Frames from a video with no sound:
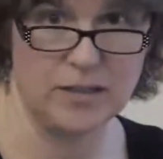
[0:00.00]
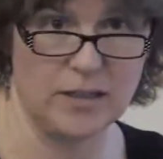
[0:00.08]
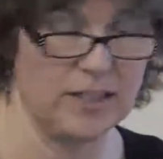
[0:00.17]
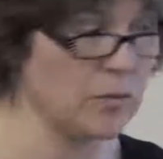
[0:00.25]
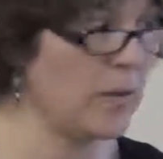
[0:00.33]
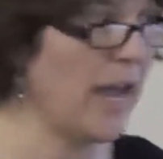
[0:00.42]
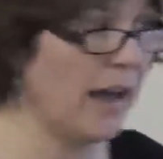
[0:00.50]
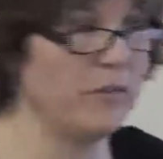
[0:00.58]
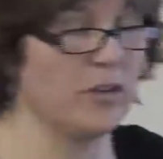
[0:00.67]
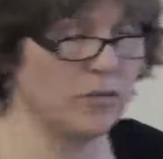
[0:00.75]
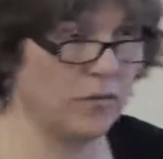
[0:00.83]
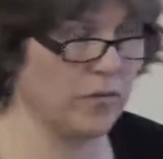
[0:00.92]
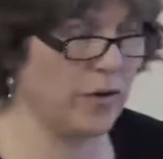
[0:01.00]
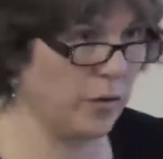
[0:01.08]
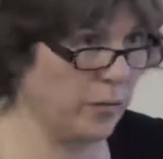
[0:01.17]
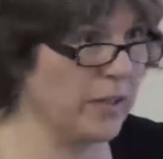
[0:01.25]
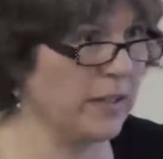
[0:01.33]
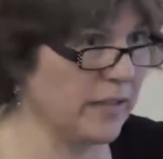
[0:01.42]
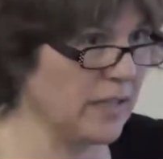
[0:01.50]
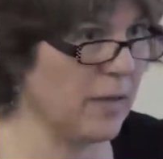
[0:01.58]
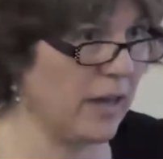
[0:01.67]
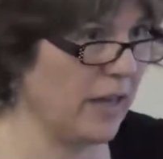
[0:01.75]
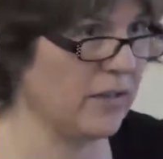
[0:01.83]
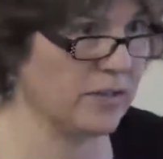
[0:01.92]
because we have their real
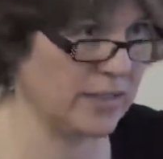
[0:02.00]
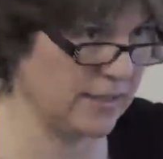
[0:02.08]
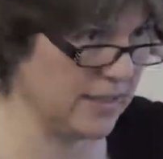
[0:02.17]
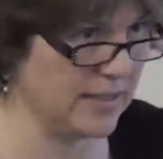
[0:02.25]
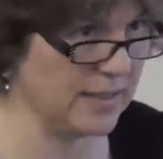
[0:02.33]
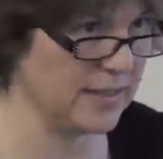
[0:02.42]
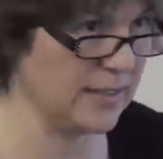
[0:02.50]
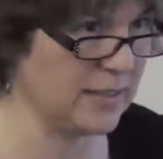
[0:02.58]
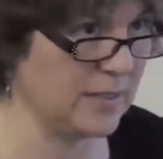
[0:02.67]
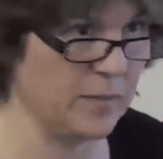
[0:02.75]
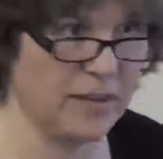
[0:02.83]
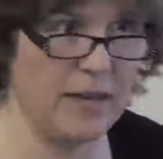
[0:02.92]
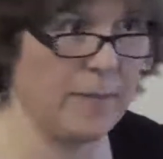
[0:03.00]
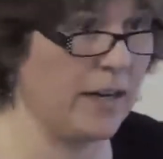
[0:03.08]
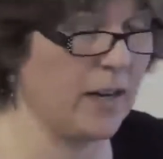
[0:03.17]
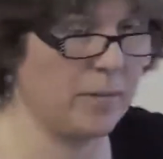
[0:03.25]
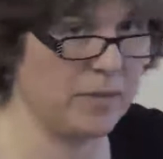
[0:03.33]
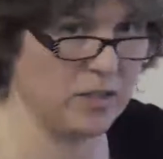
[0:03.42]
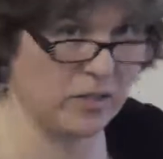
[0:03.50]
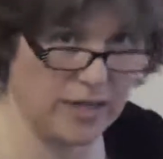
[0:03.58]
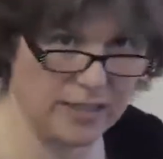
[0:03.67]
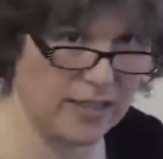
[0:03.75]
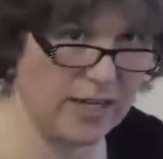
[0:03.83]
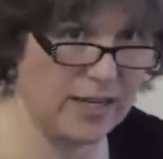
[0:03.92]
email addresses in the system, but they may not be
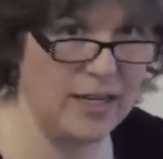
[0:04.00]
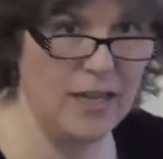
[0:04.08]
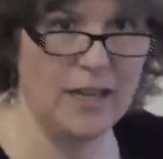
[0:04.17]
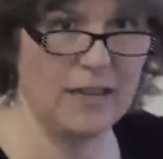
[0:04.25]
trained yet.